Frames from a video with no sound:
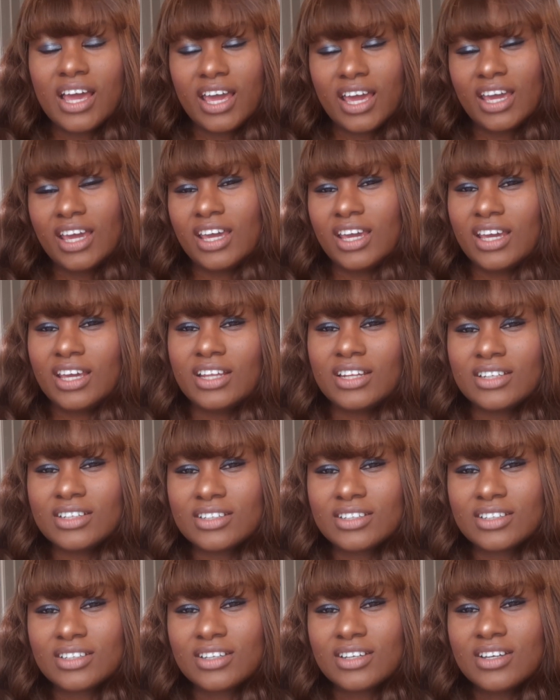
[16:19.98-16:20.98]

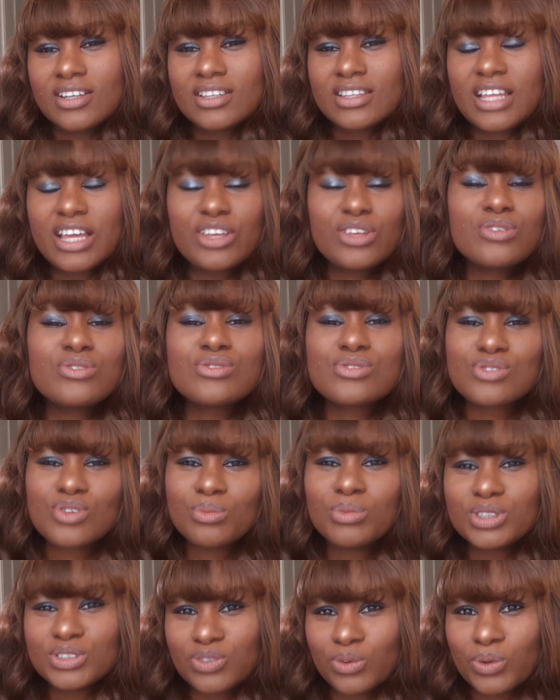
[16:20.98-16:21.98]
And thank you so
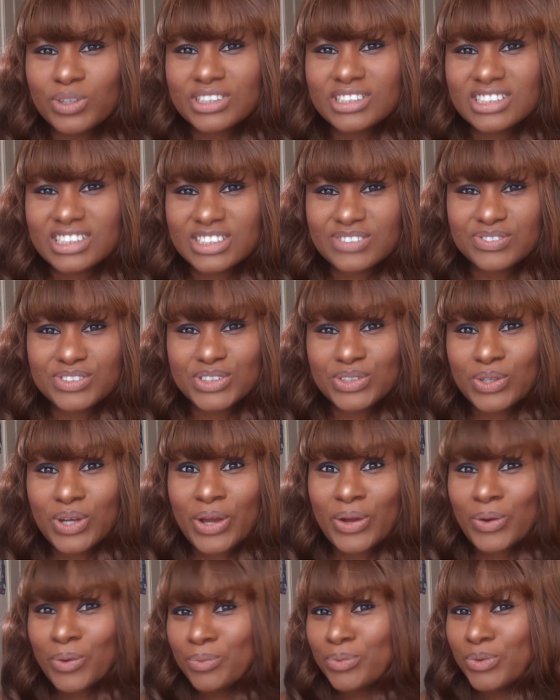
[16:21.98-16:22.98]
much for watching this video.
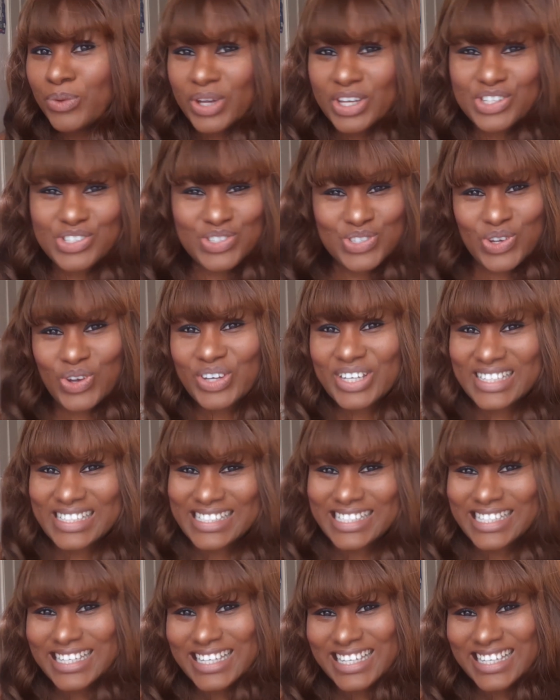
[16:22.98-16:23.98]
I hope you enjoyed
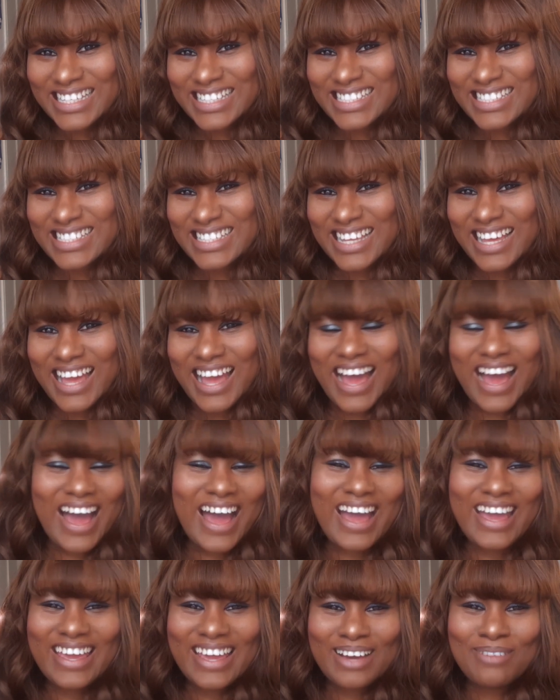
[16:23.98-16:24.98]
it.
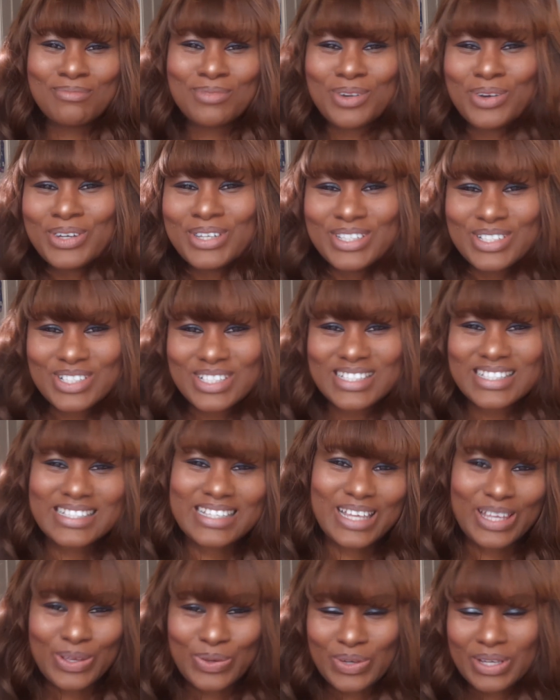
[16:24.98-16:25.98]
I am going to
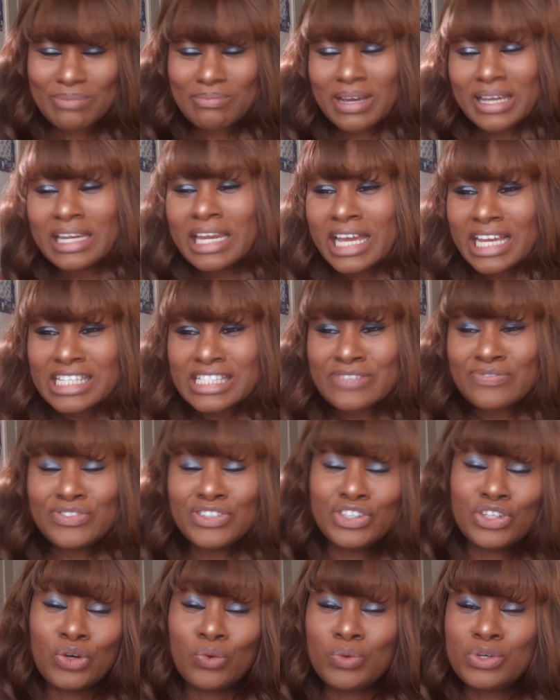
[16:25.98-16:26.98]
see you in my next
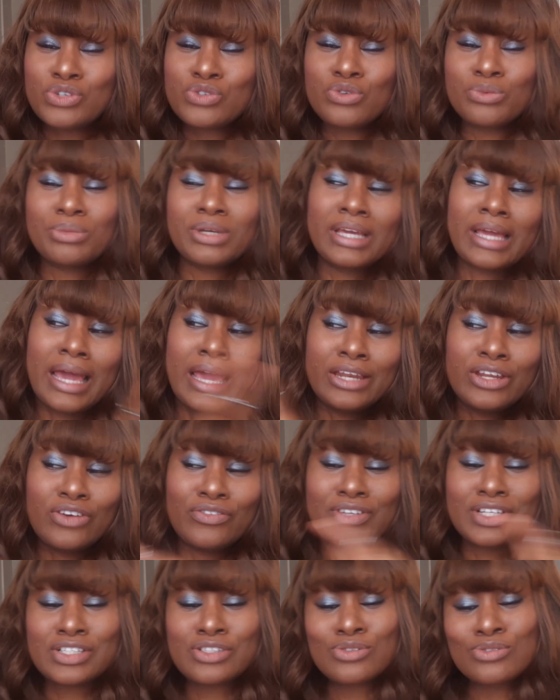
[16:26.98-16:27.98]
video, which will be any
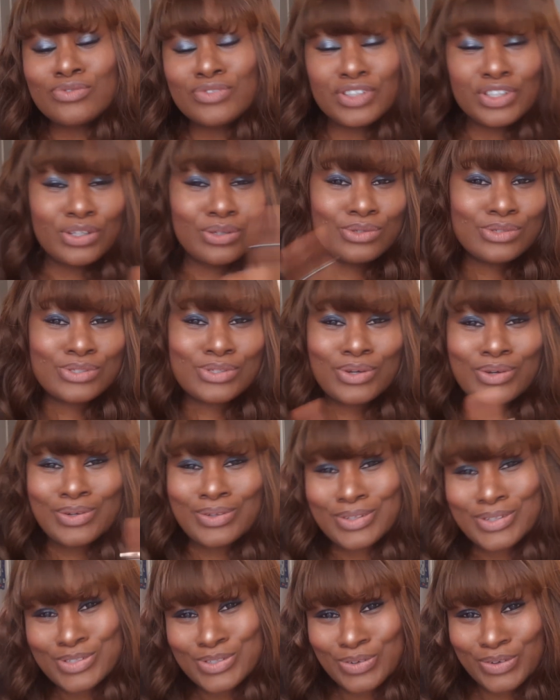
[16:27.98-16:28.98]
of these two videos
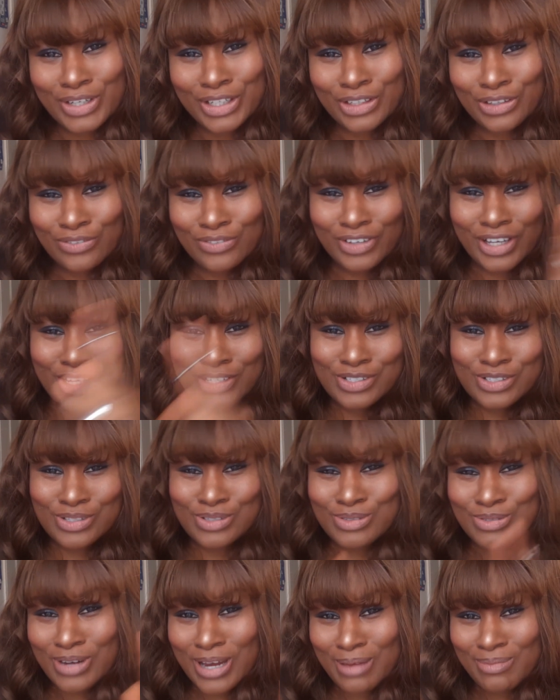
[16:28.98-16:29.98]
on the screen. Don't forget to
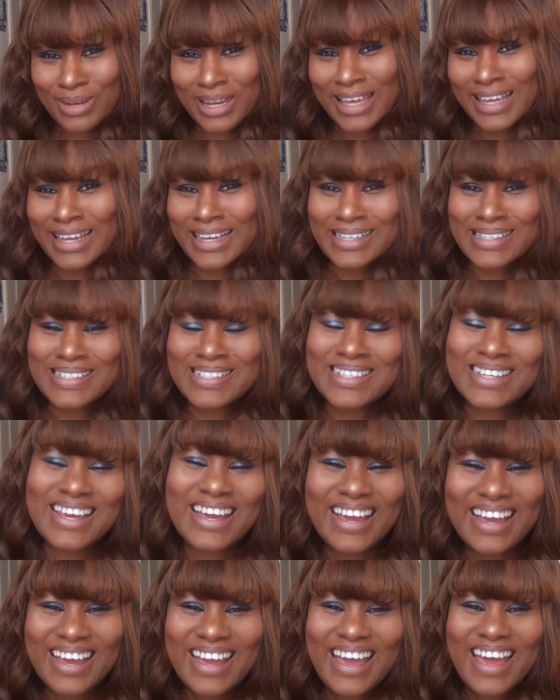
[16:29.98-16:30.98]
subscribe, like, and
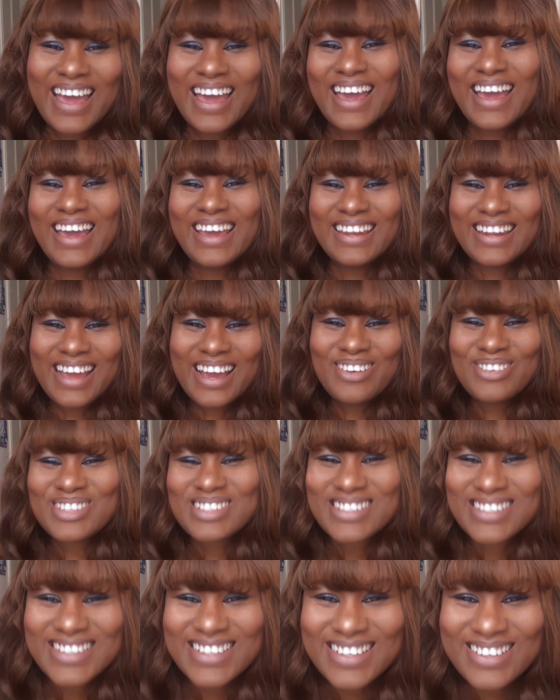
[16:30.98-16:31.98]
share, and I will
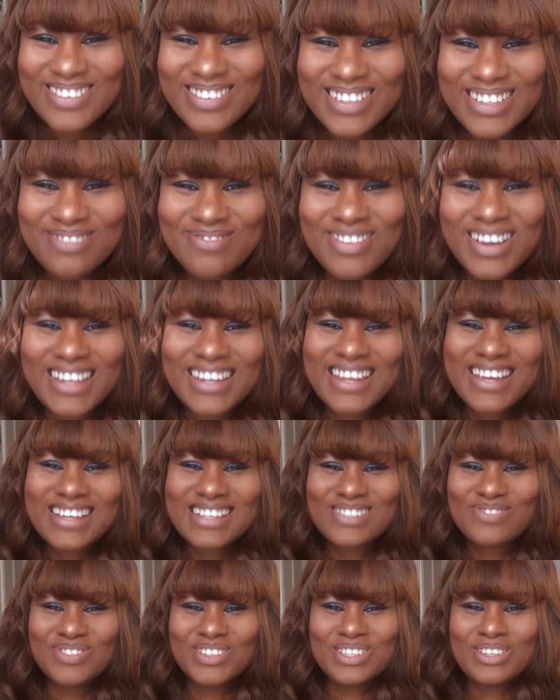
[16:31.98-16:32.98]
see you in my
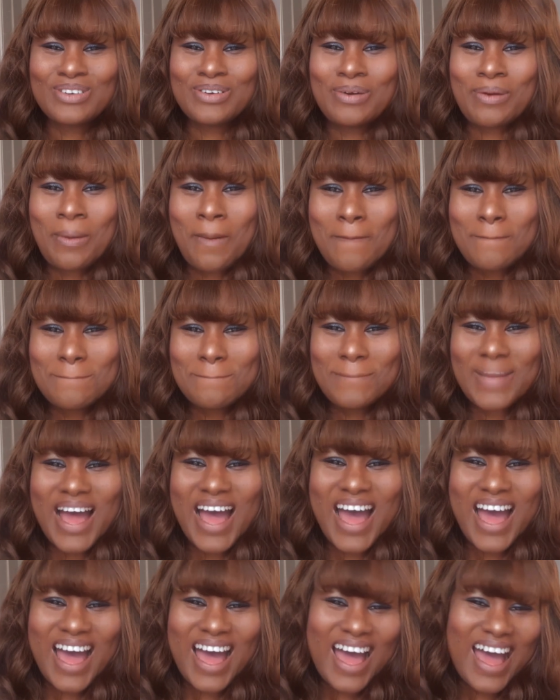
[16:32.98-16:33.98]
next video.
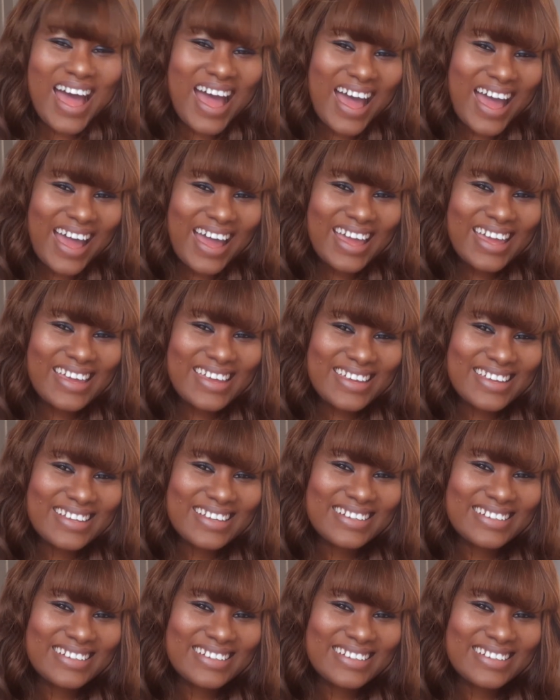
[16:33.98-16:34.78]
Bye.